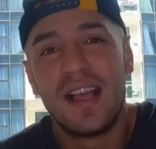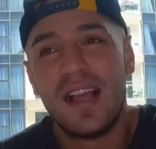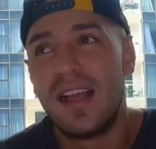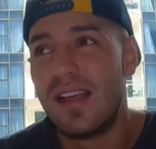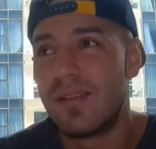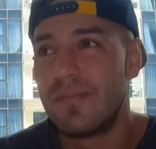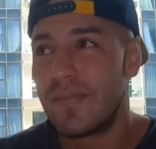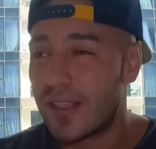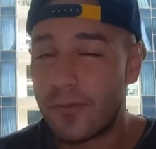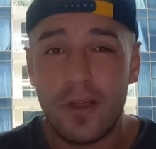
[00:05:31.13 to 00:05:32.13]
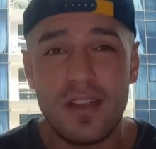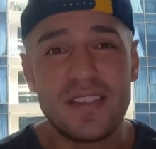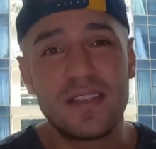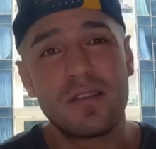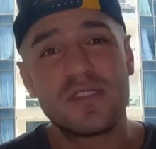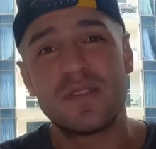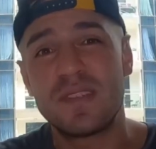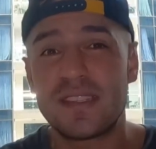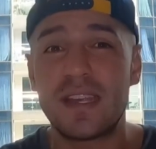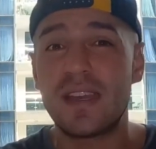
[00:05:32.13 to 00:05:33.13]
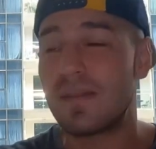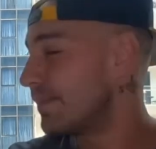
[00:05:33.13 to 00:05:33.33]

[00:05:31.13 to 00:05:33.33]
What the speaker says: As far as in Ho Chi Minh City,